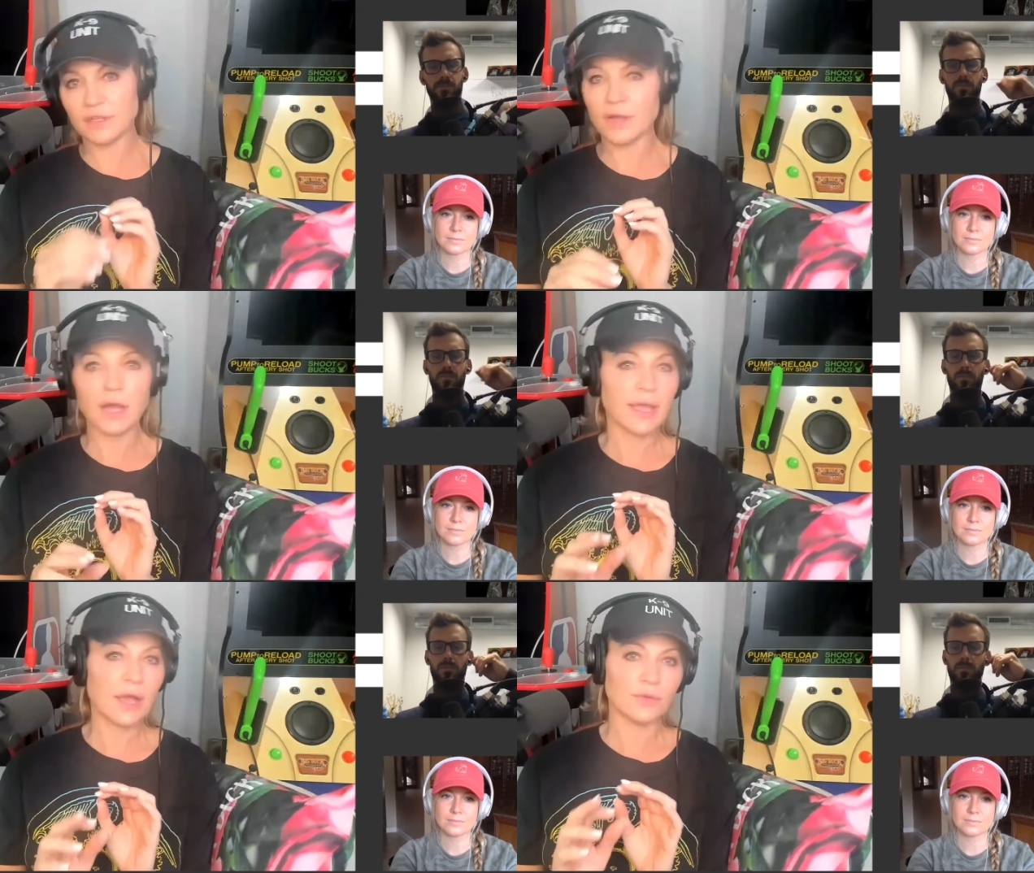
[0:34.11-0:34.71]
Speaker 1: The
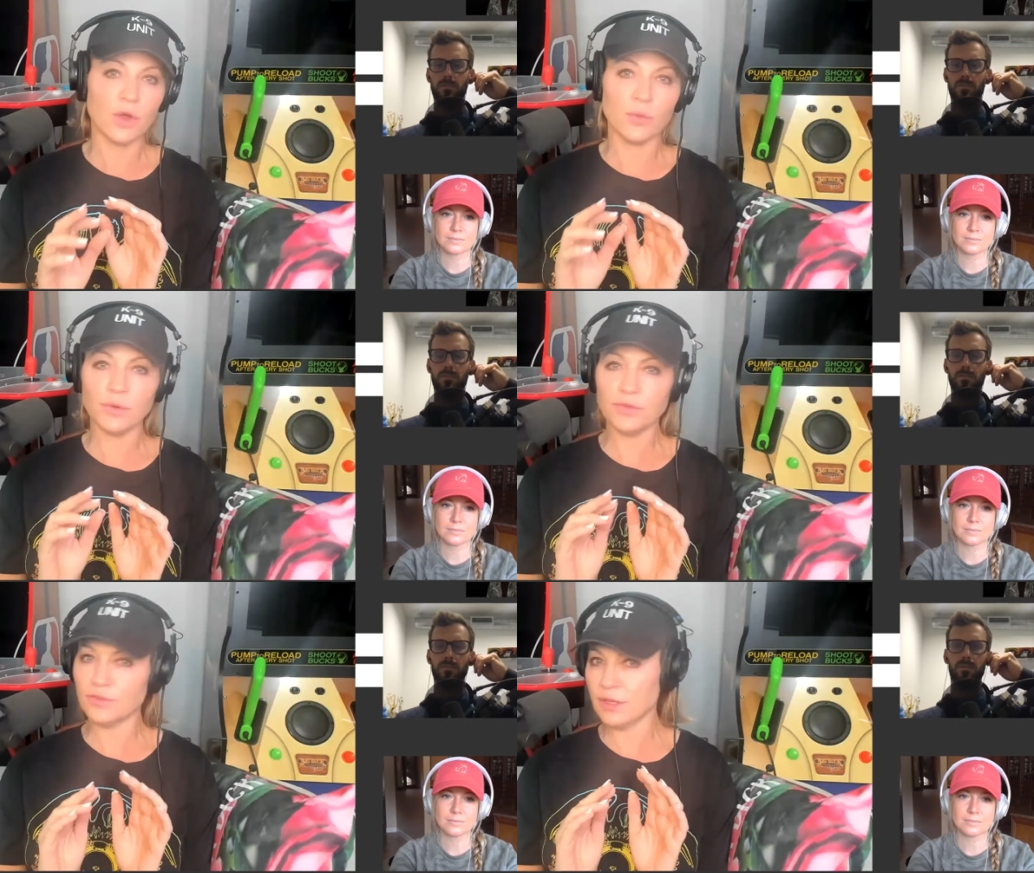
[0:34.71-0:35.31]
knockout
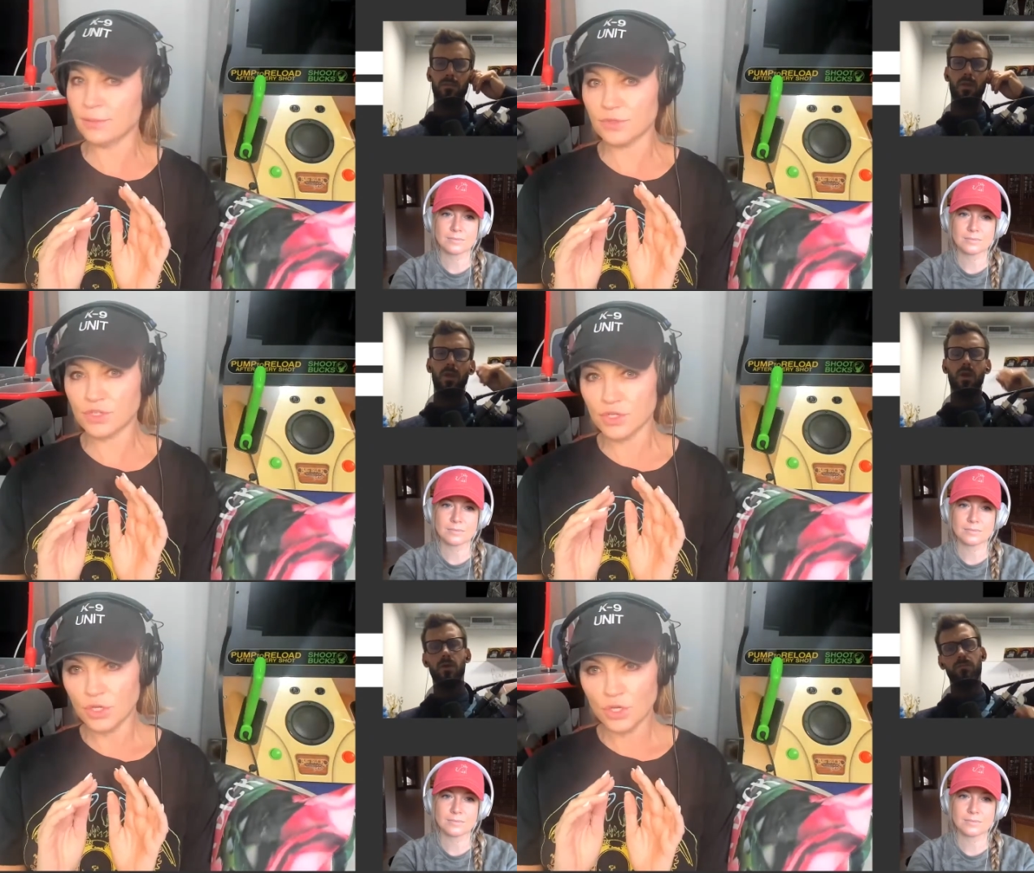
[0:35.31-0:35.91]
almost
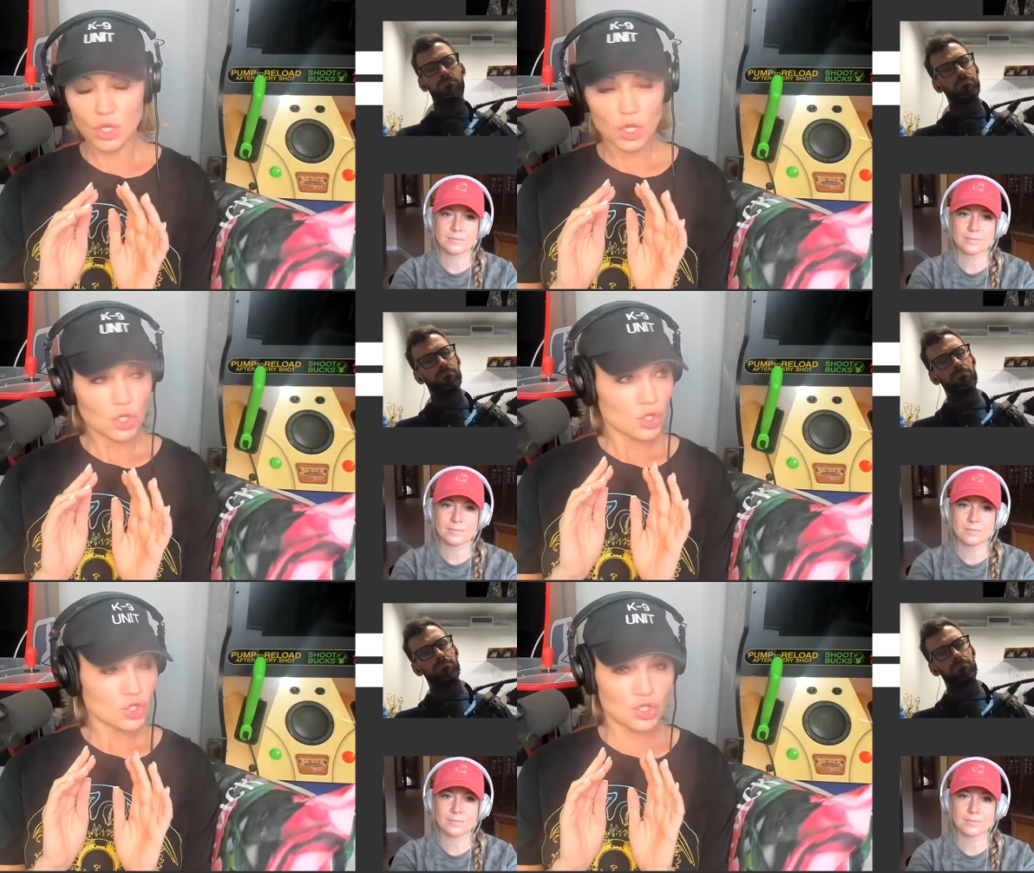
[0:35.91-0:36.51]
seemed
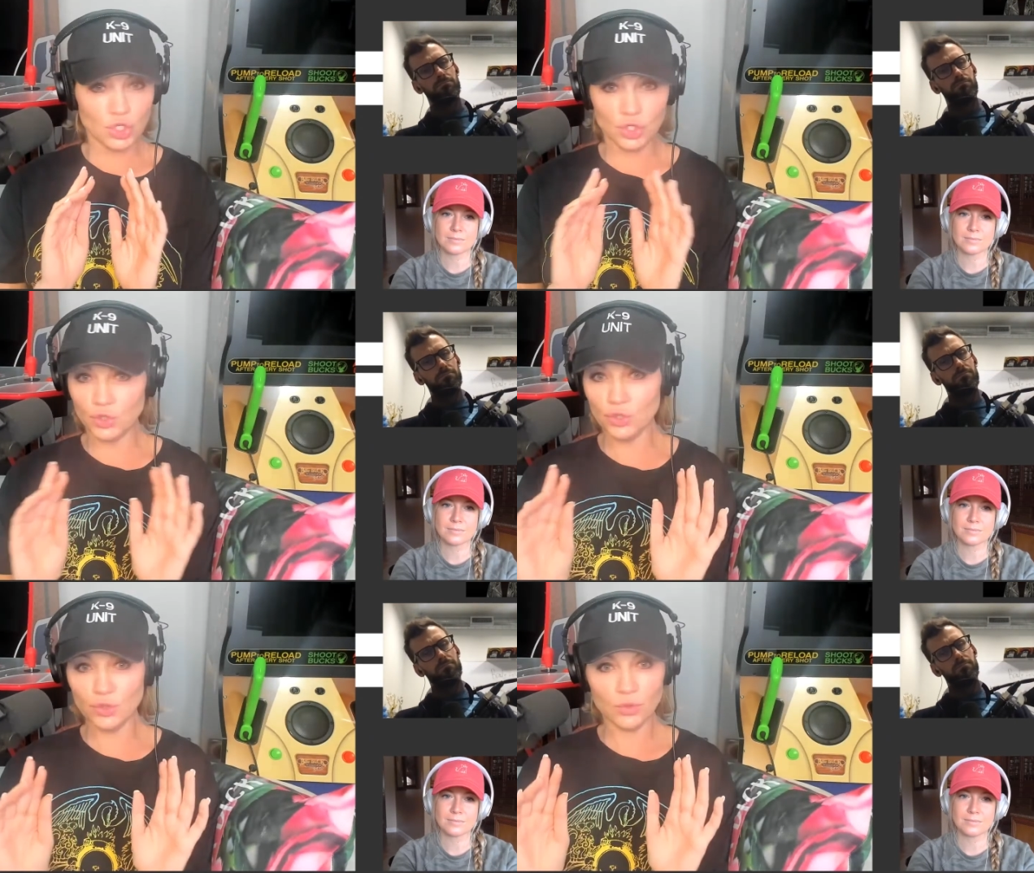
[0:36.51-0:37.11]

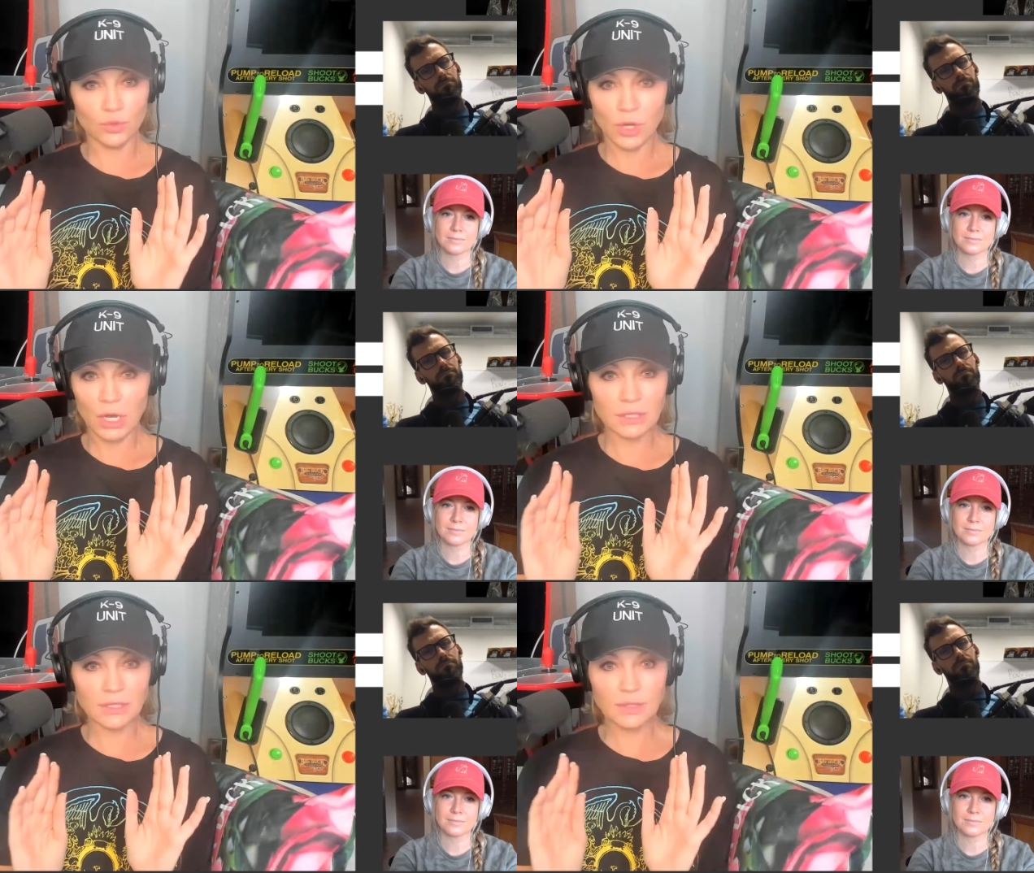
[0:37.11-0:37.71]
too
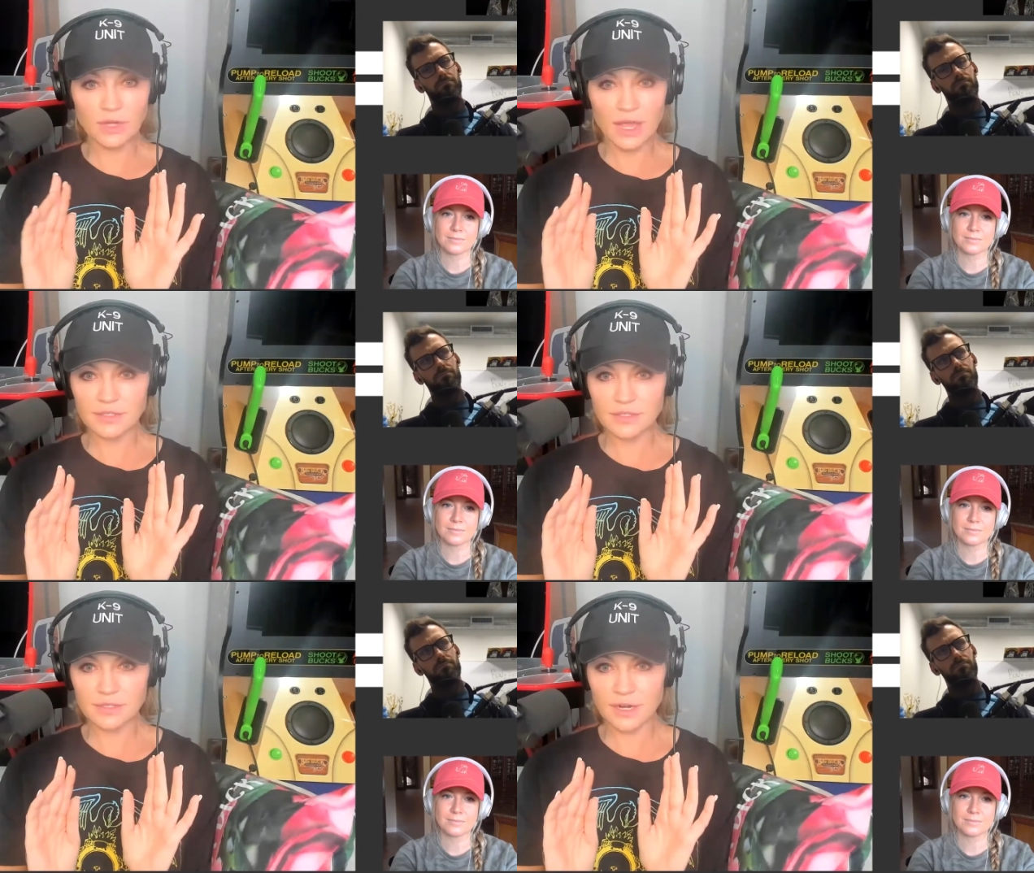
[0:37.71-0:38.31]
Hollywood
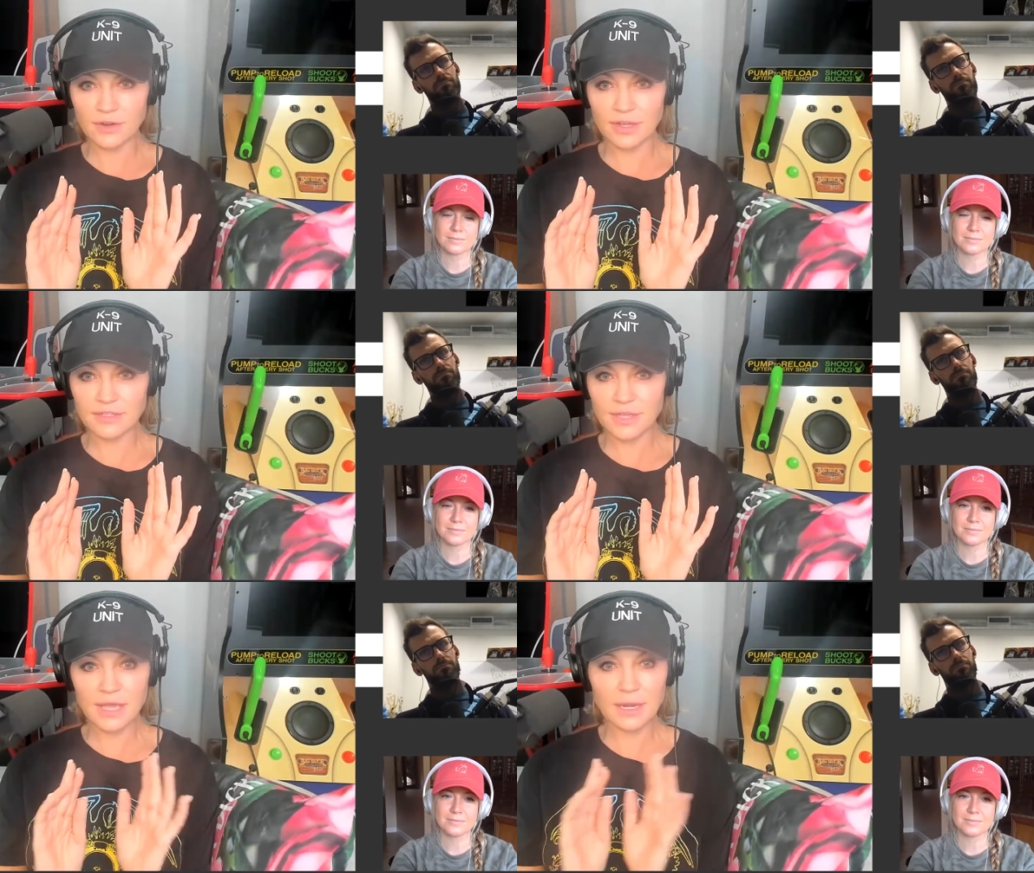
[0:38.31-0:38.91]
esque, dare I
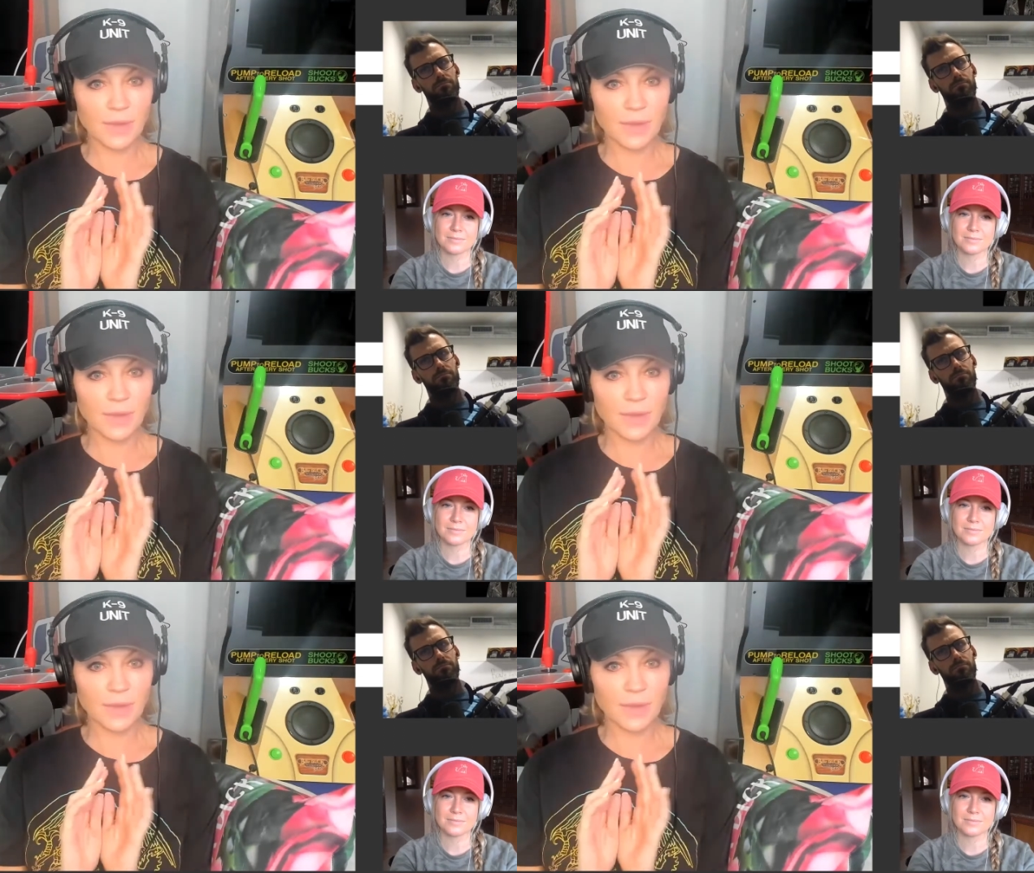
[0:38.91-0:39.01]
say.